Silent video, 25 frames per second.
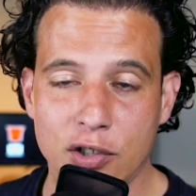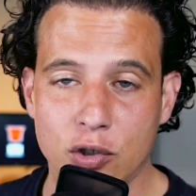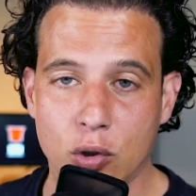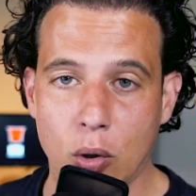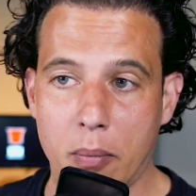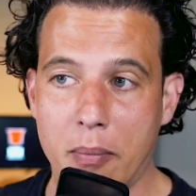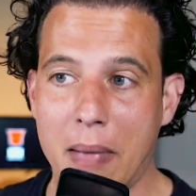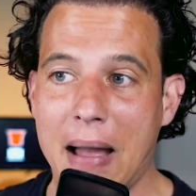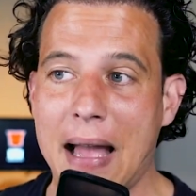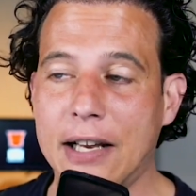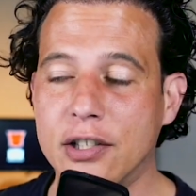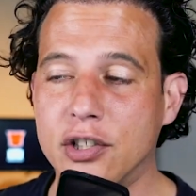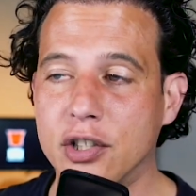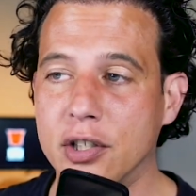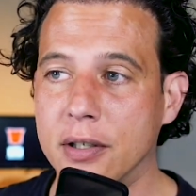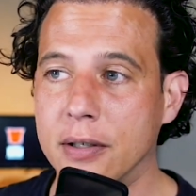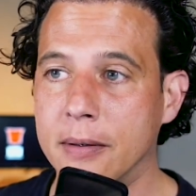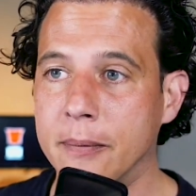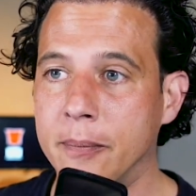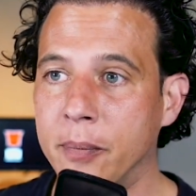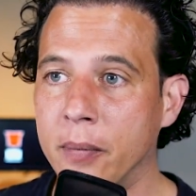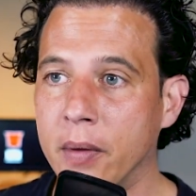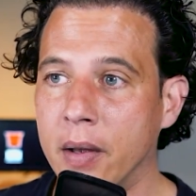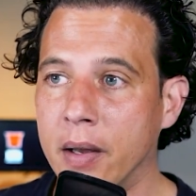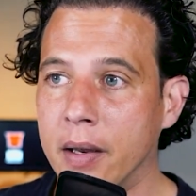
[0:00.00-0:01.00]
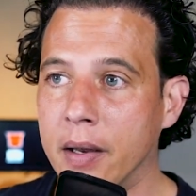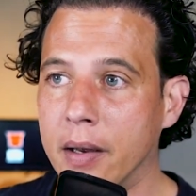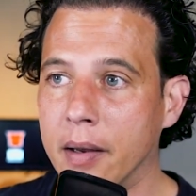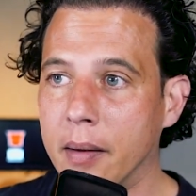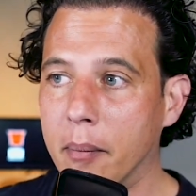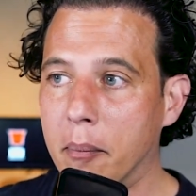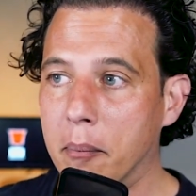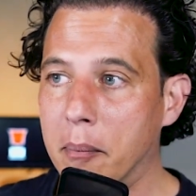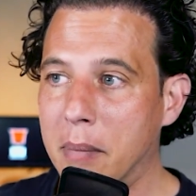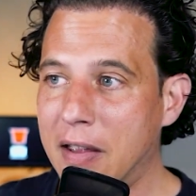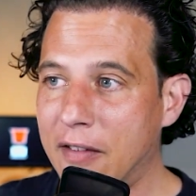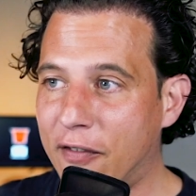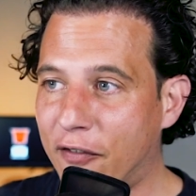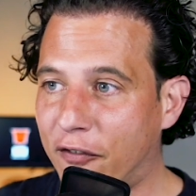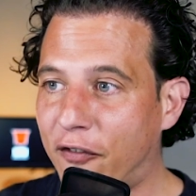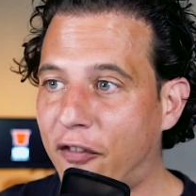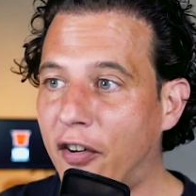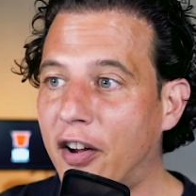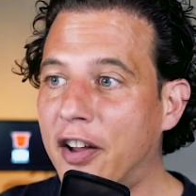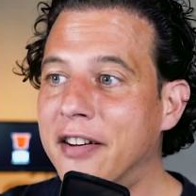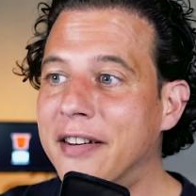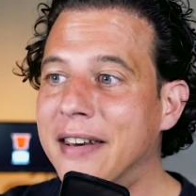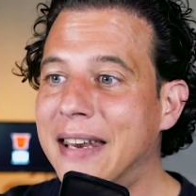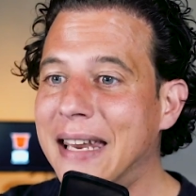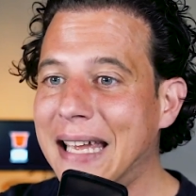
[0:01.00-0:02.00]
So imagine me
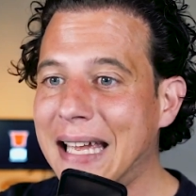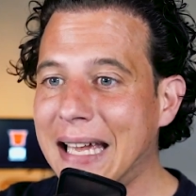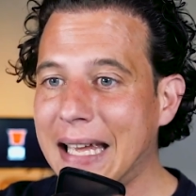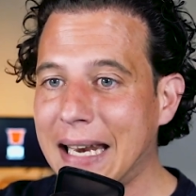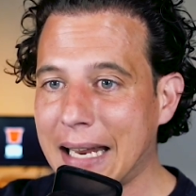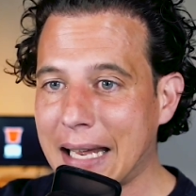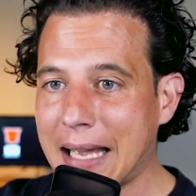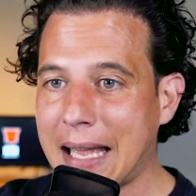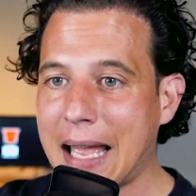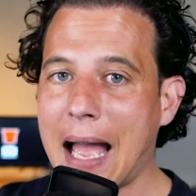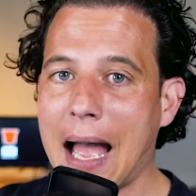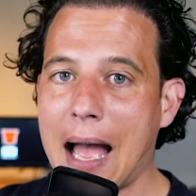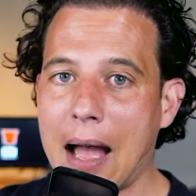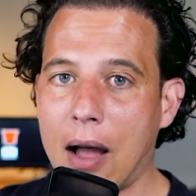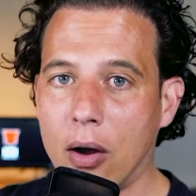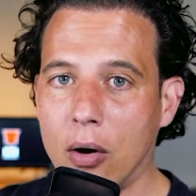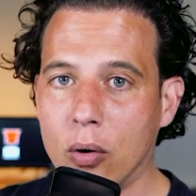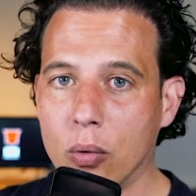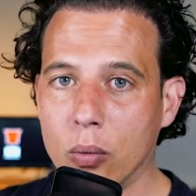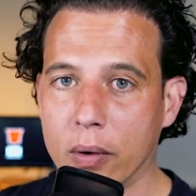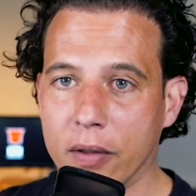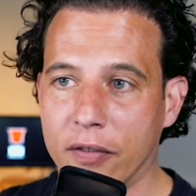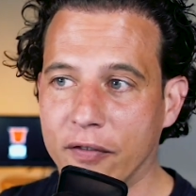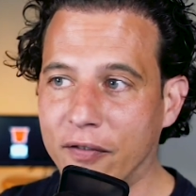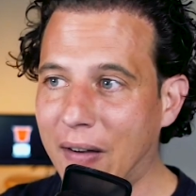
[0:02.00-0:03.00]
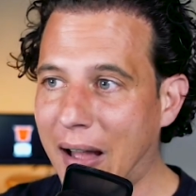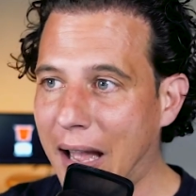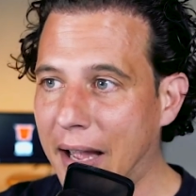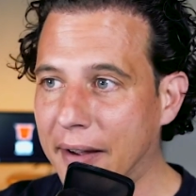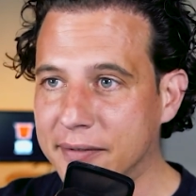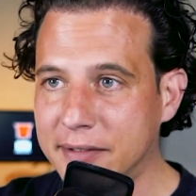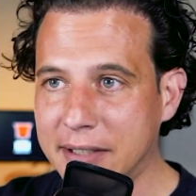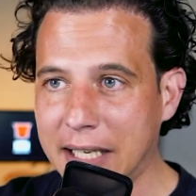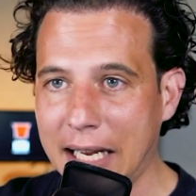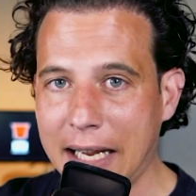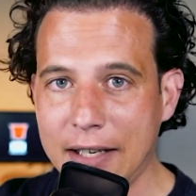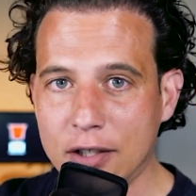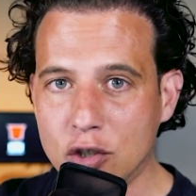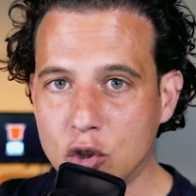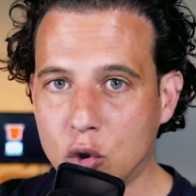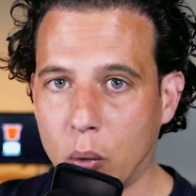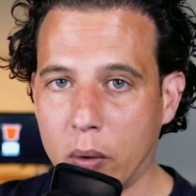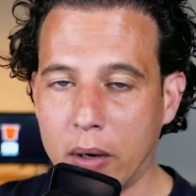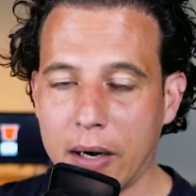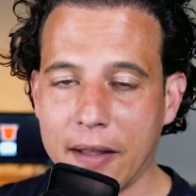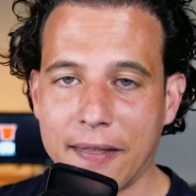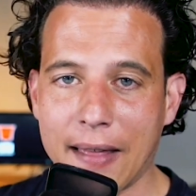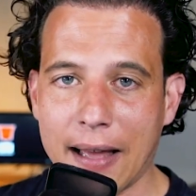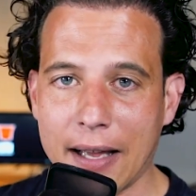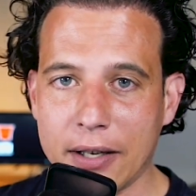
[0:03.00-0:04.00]
funding an account with $5,000,
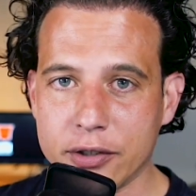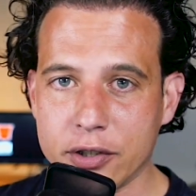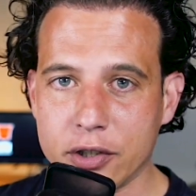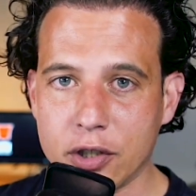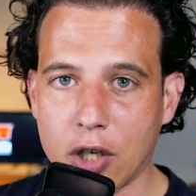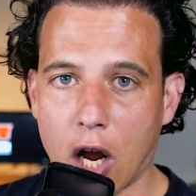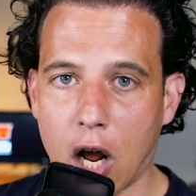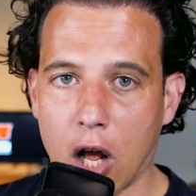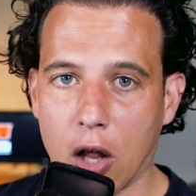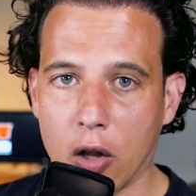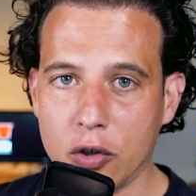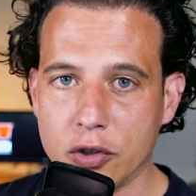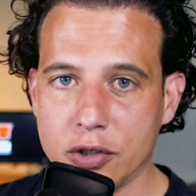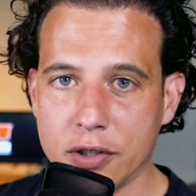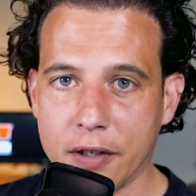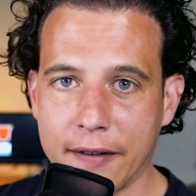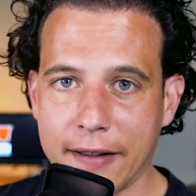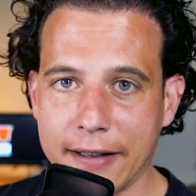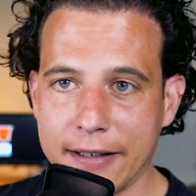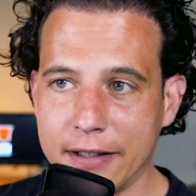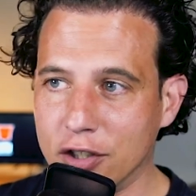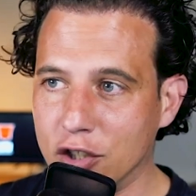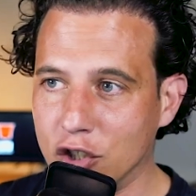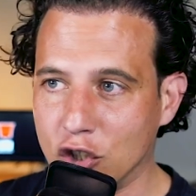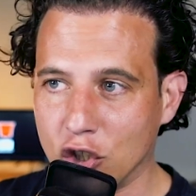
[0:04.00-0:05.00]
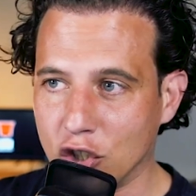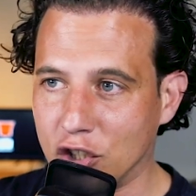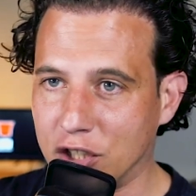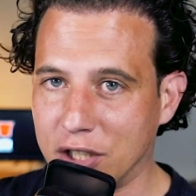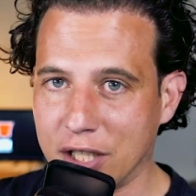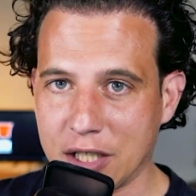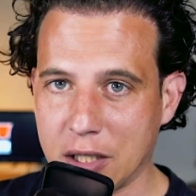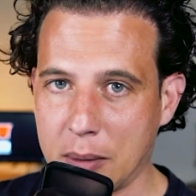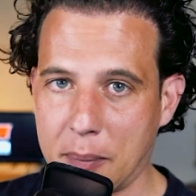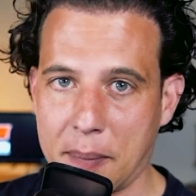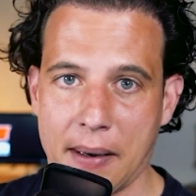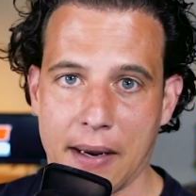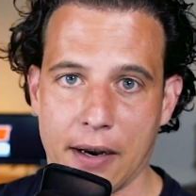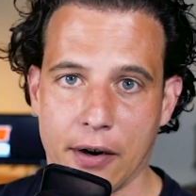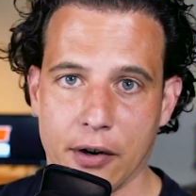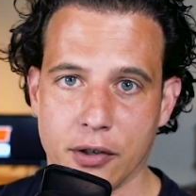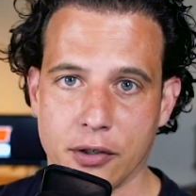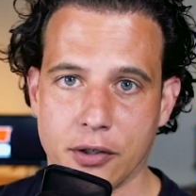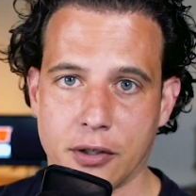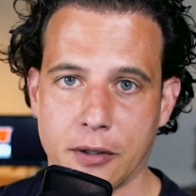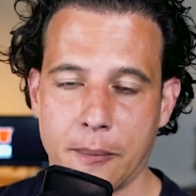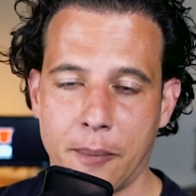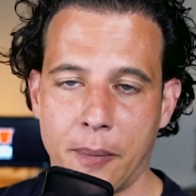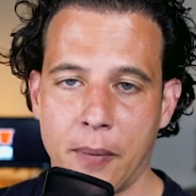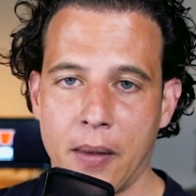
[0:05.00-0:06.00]
$10,000, $20,000, and then it just
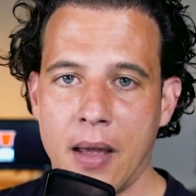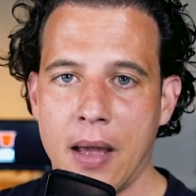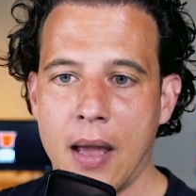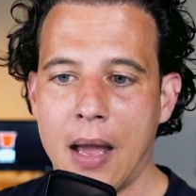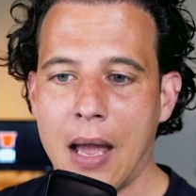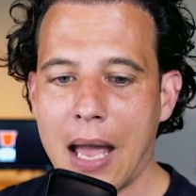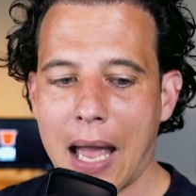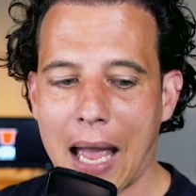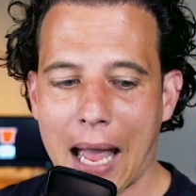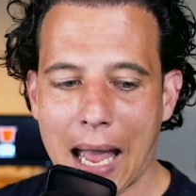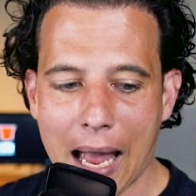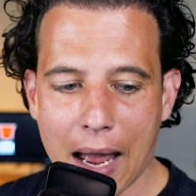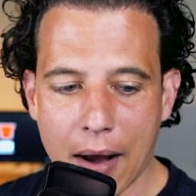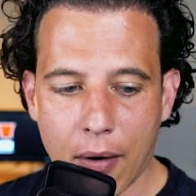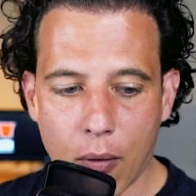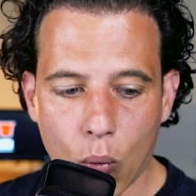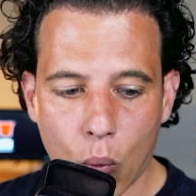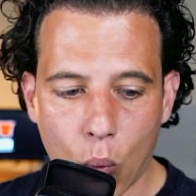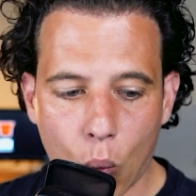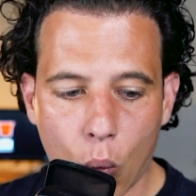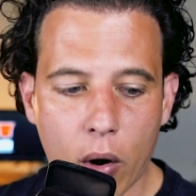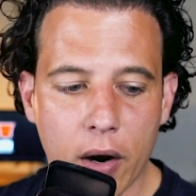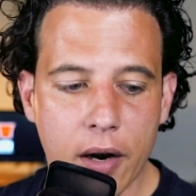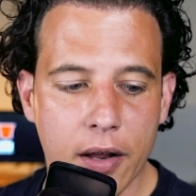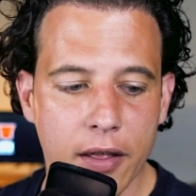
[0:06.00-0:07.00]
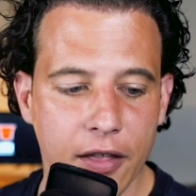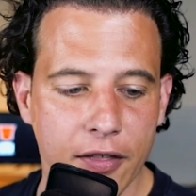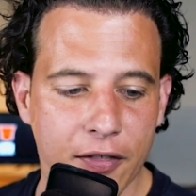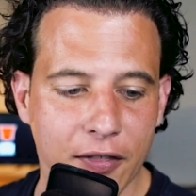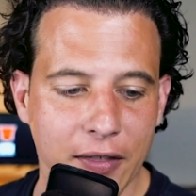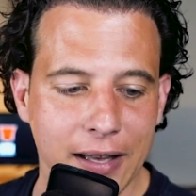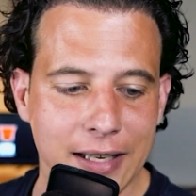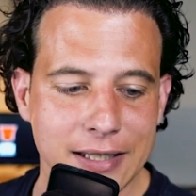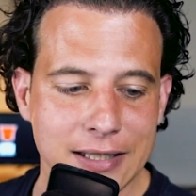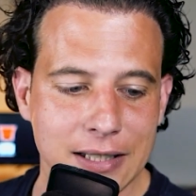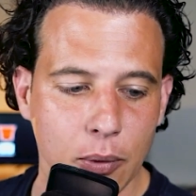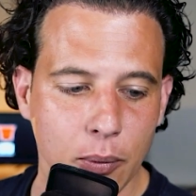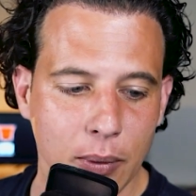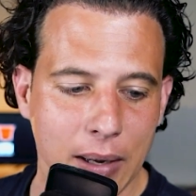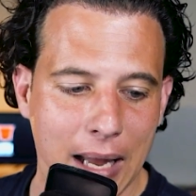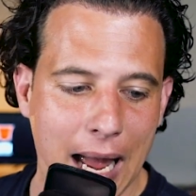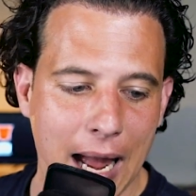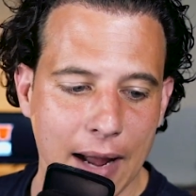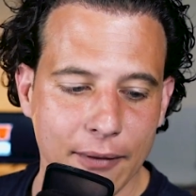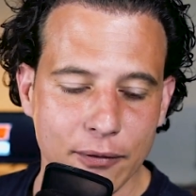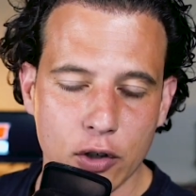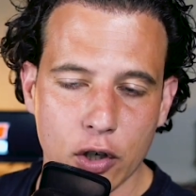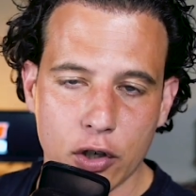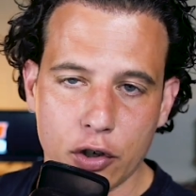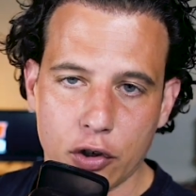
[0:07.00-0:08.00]
disappears. And one of the things that we
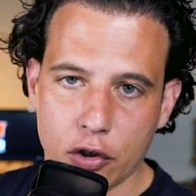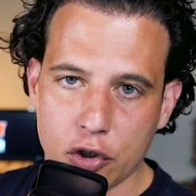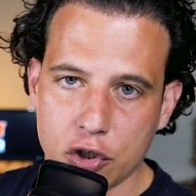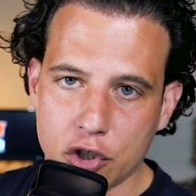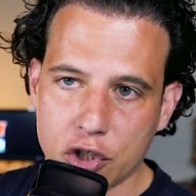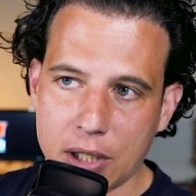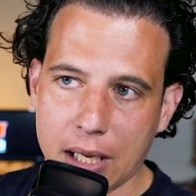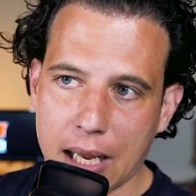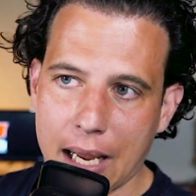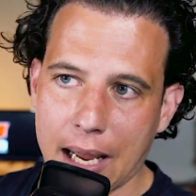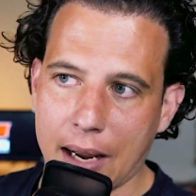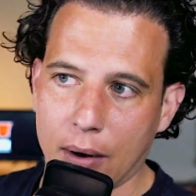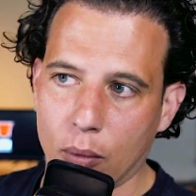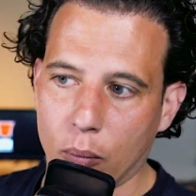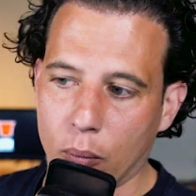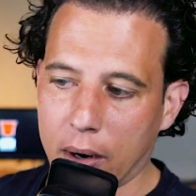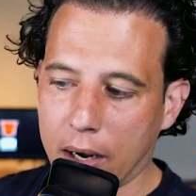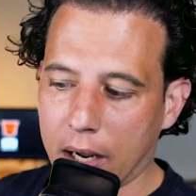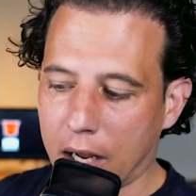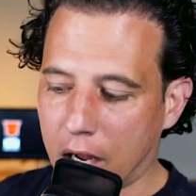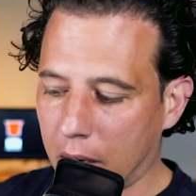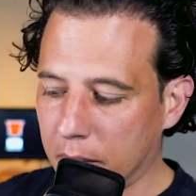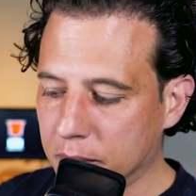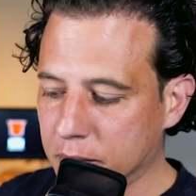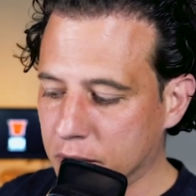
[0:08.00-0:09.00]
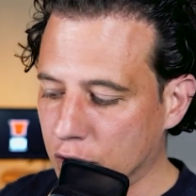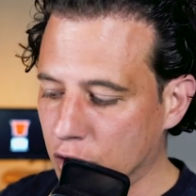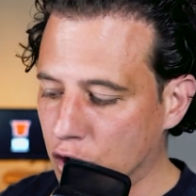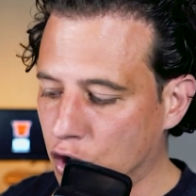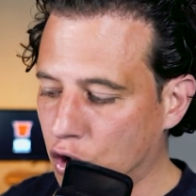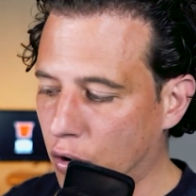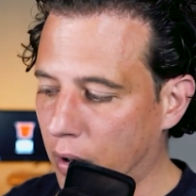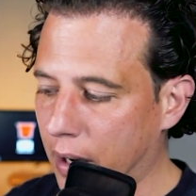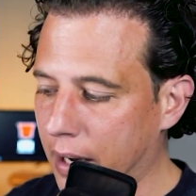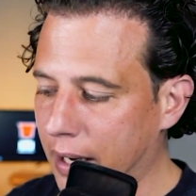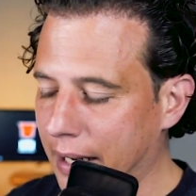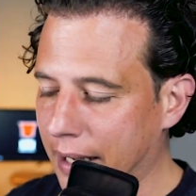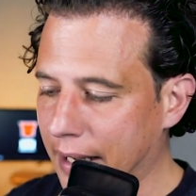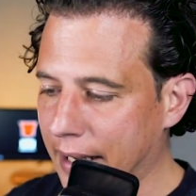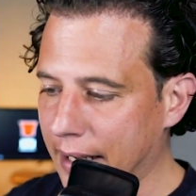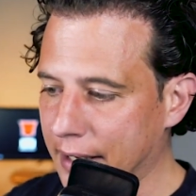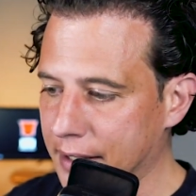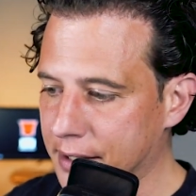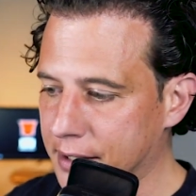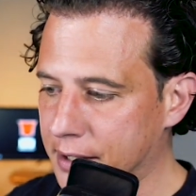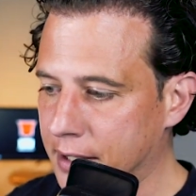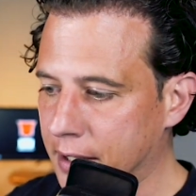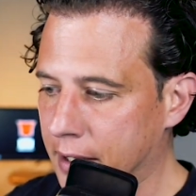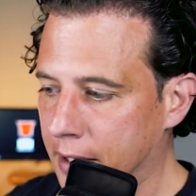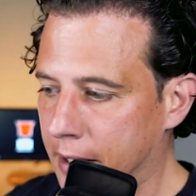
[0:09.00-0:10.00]
have to understand when it comes to trading
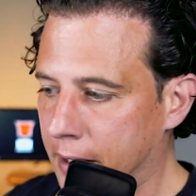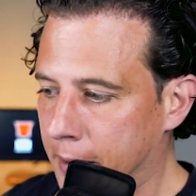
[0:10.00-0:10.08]
is